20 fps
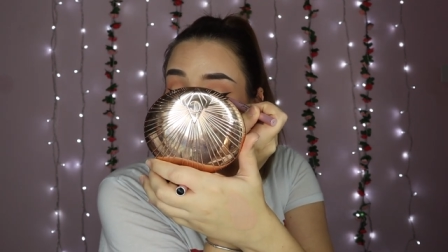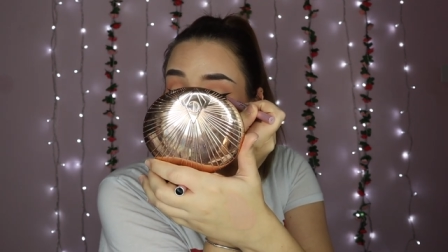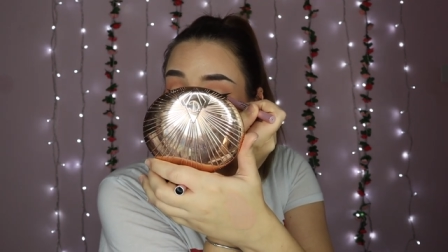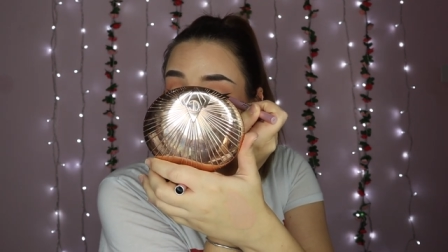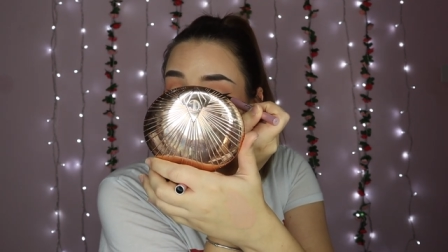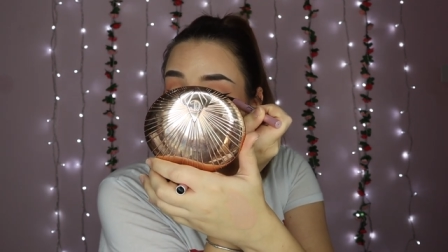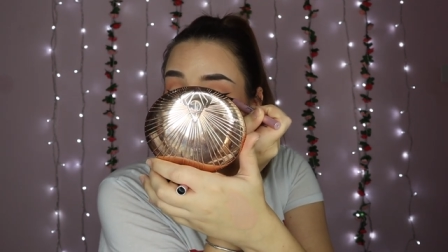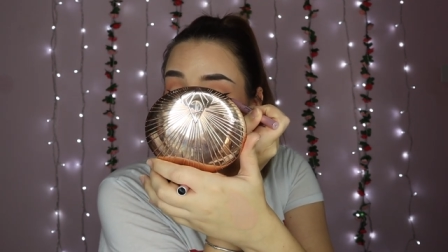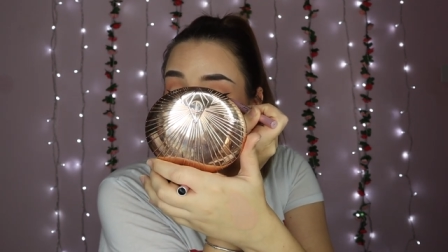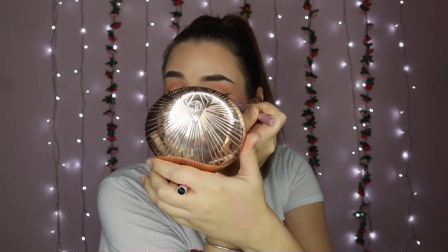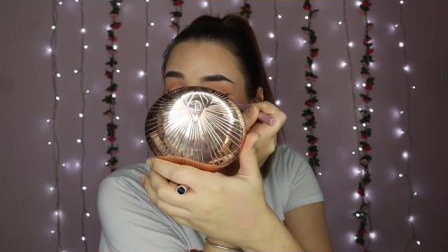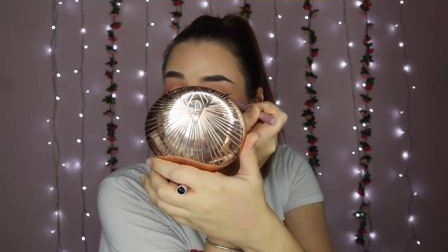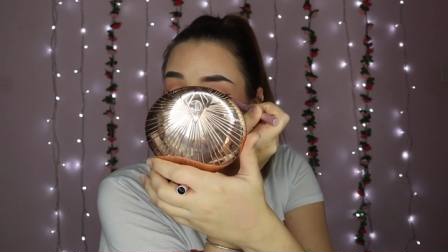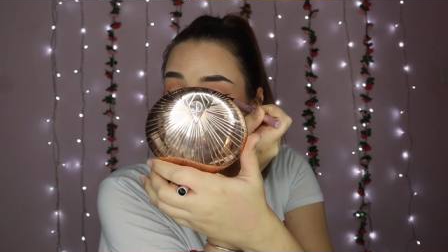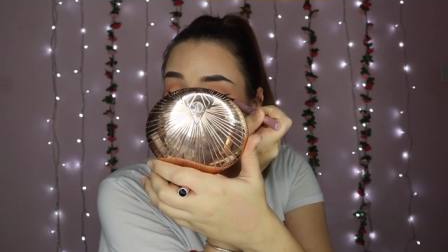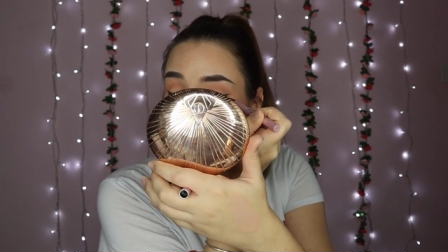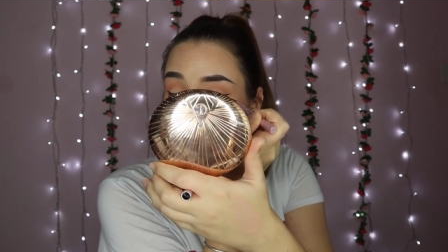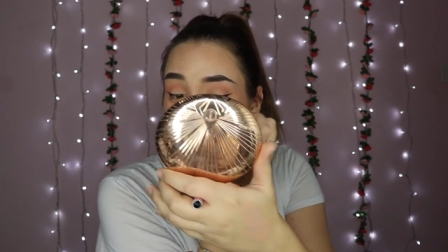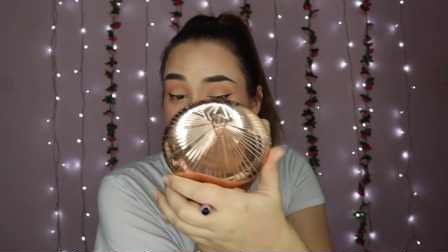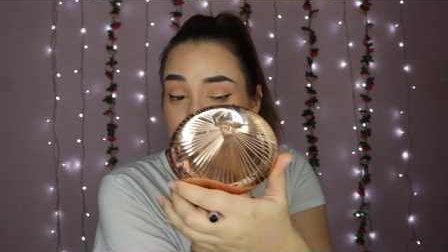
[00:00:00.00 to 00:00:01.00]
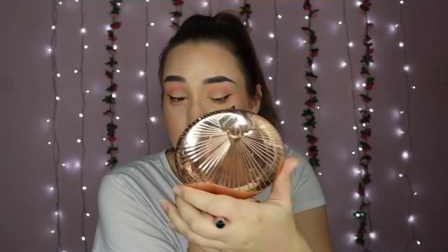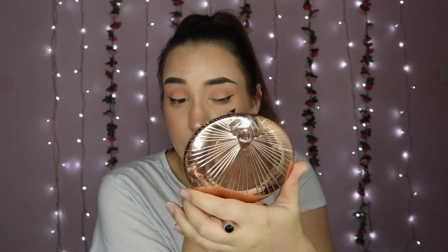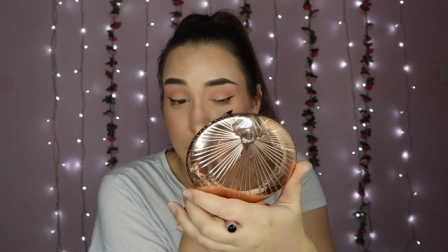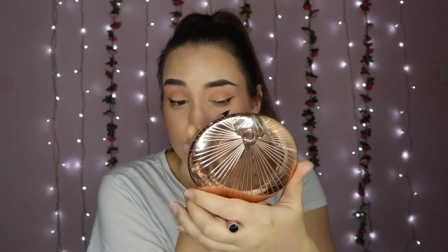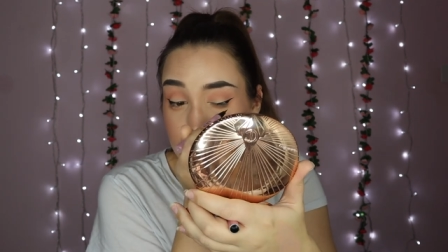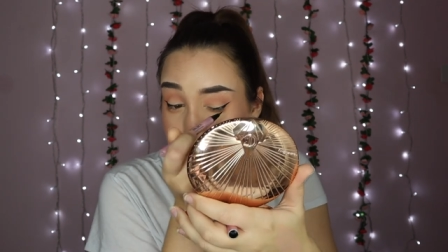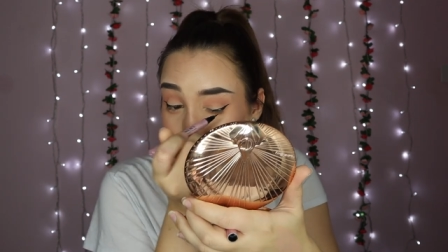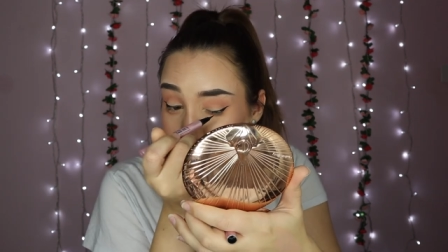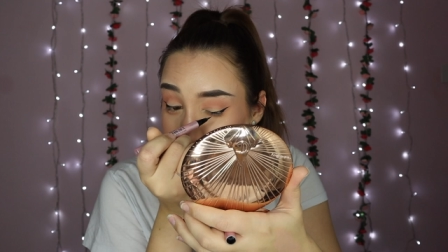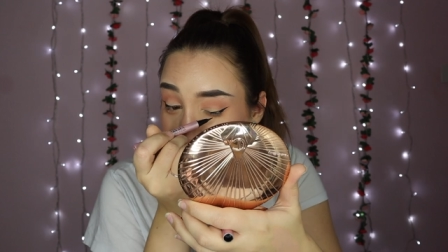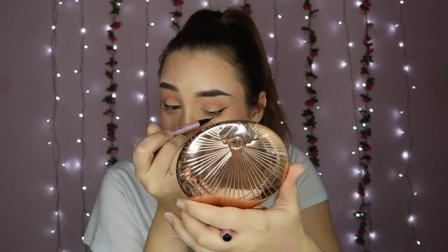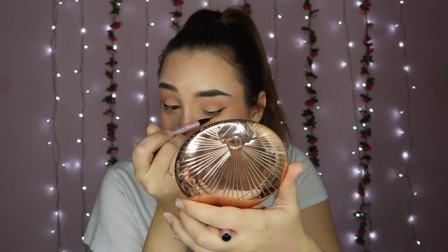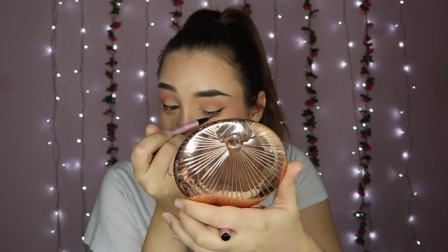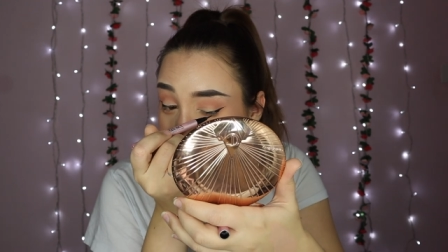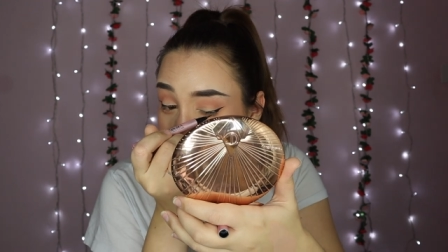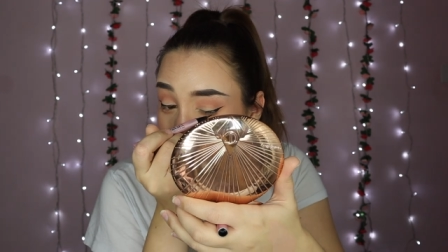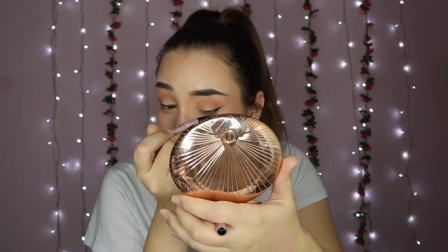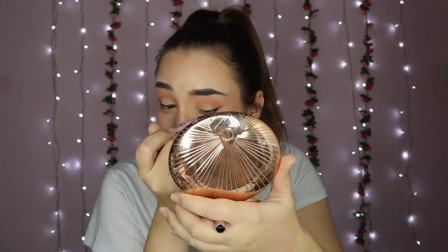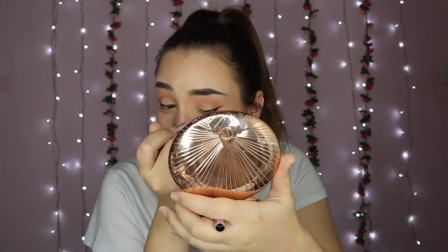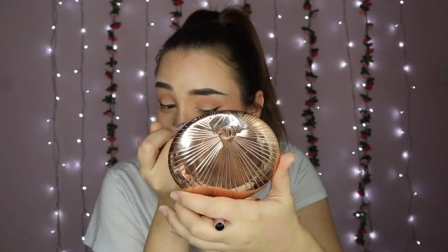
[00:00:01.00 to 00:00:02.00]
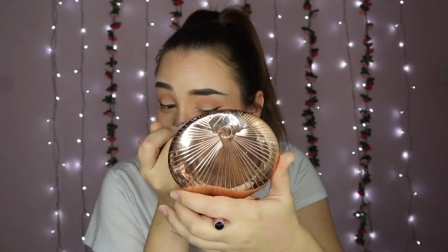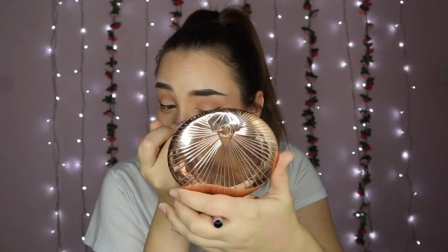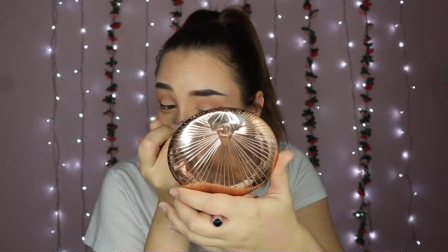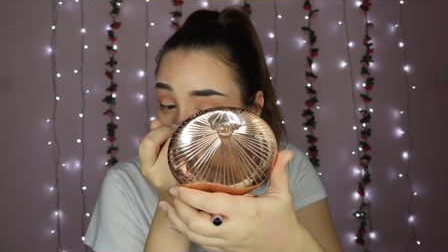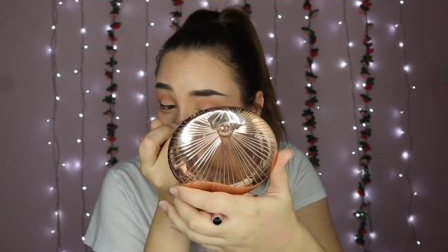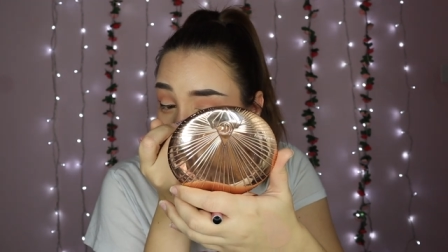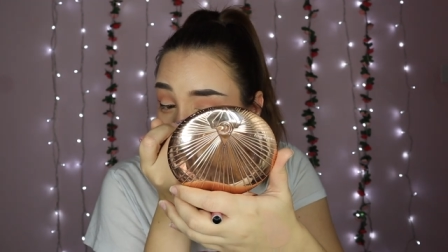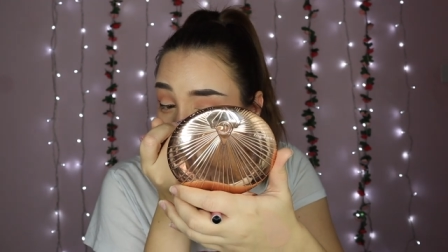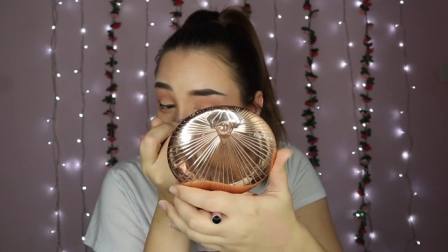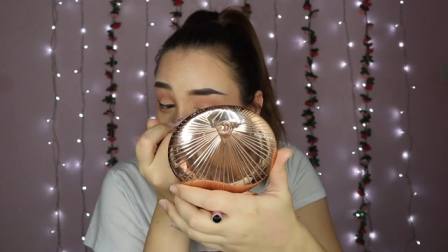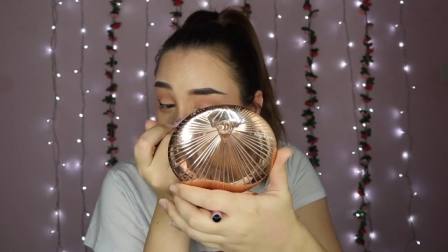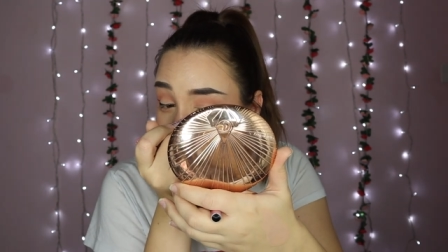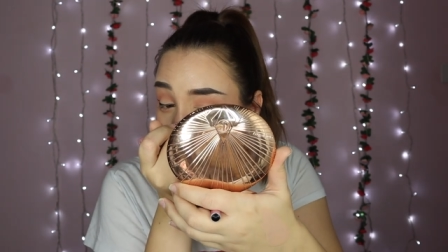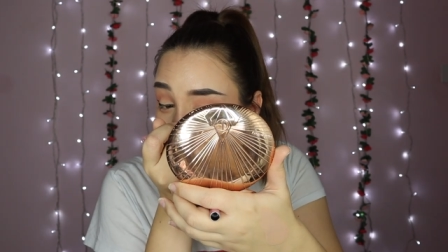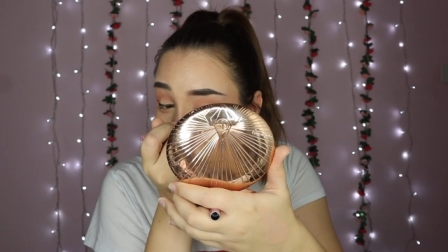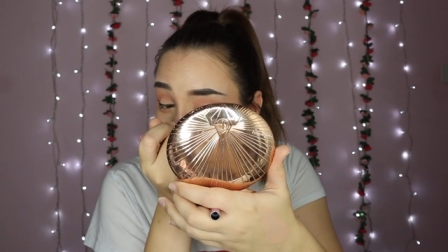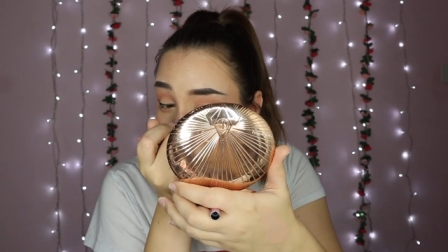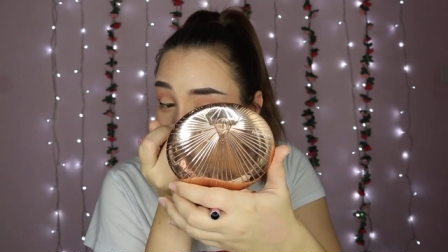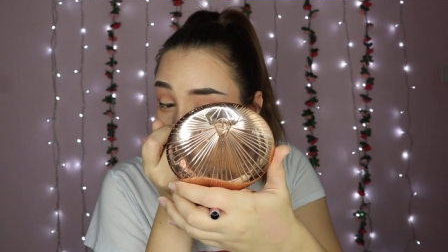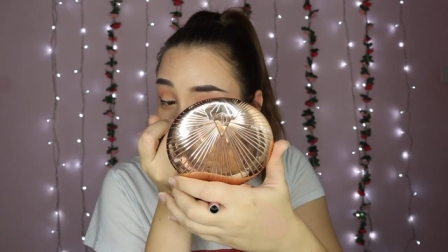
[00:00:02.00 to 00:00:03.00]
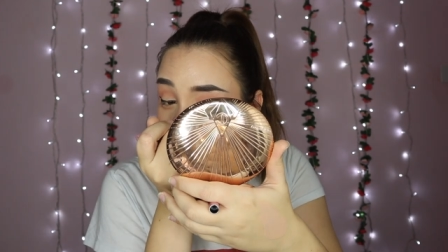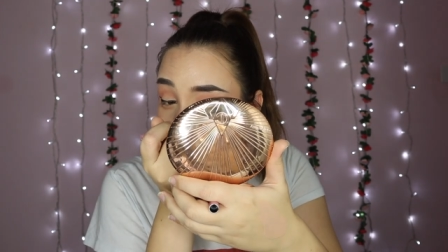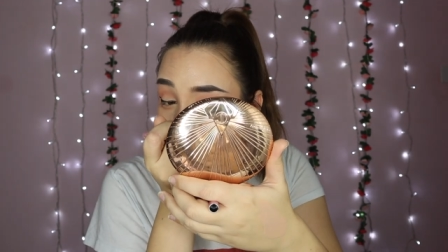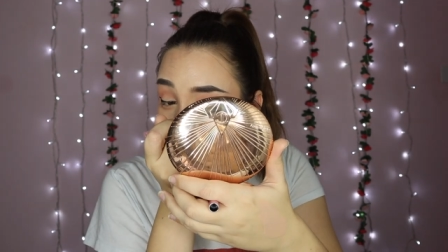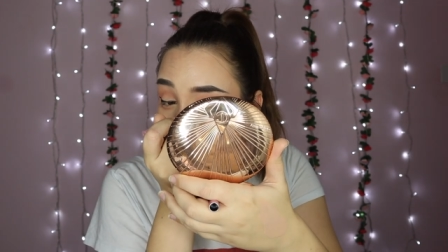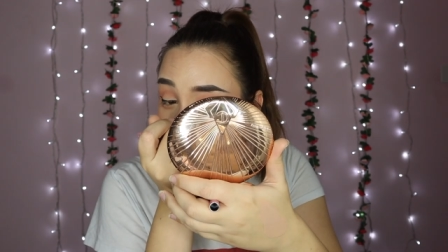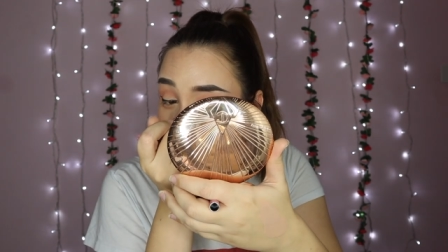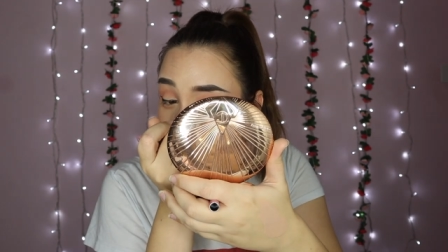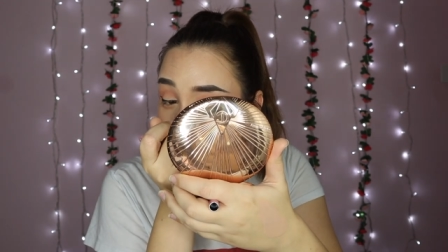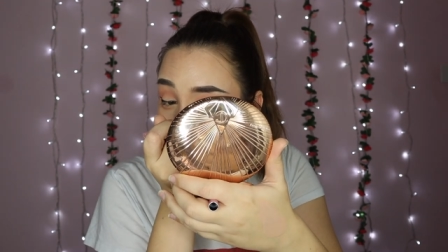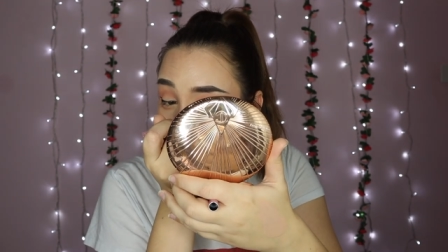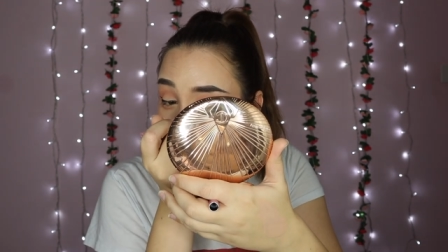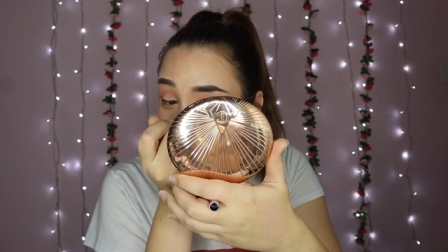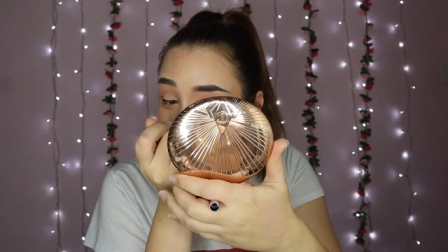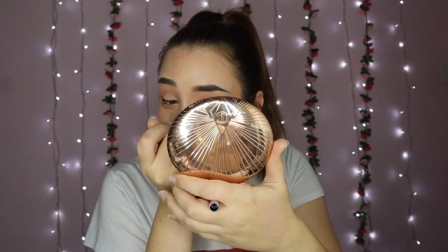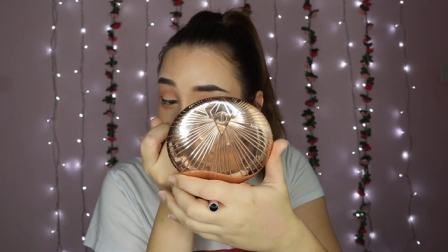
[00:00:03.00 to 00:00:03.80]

makes it easier to monitor and make sure that you're